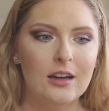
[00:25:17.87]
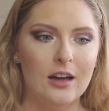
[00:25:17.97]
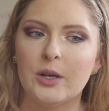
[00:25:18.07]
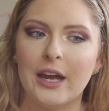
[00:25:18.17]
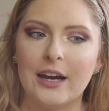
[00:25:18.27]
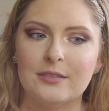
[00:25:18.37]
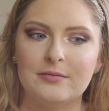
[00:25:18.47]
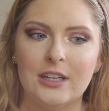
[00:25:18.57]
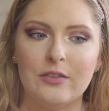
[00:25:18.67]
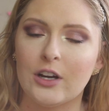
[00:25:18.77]
So yeah,
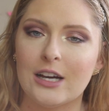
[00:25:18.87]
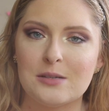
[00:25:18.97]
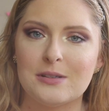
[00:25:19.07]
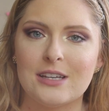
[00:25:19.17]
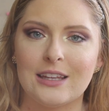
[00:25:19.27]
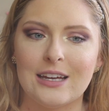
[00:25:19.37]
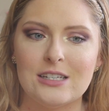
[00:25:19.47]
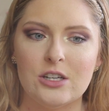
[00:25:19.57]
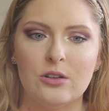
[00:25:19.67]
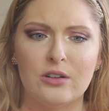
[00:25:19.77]
if your husband's like that
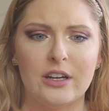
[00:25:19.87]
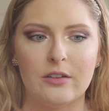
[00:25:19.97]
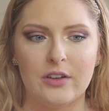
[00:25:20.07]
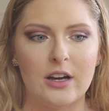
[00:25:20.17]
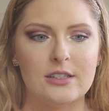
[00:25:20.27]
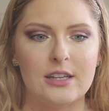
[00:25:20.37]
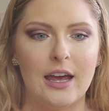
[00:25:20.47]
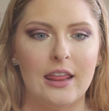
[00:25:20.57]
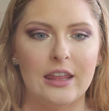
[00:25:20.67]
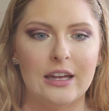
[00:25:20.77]
too, or your
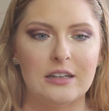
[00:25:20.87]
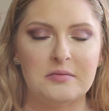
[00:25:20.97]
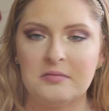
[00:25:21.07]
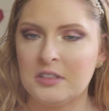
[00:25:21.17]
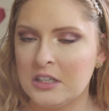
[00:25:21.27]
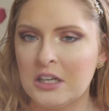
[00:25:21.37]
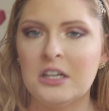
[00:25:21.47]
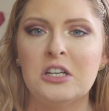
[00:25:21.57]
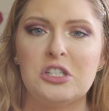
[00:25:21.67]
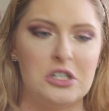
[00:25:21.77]
fiance, then
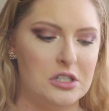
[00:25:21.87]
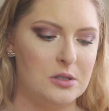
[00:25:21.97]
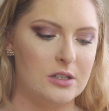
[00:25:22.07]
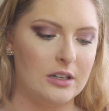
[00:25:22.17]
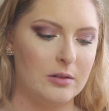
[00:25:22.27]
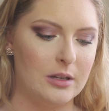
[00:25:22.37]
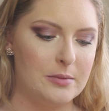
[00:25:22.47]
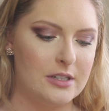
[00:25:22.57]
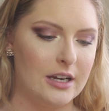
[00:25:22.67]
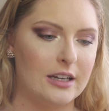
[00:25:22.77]
just use liquid
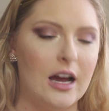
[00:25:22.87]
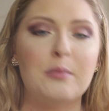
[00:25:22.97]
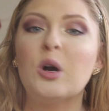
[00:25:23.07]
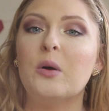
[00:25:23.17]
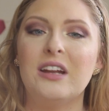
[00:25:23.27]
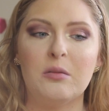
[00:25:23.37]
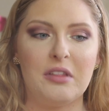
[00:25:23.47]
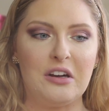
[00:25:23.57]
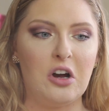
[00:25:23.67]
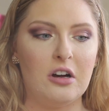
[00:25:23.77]
lipstick. I'm going in
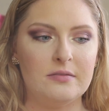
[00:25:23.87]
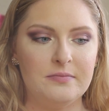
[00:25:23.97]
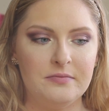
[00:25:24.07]
with it all.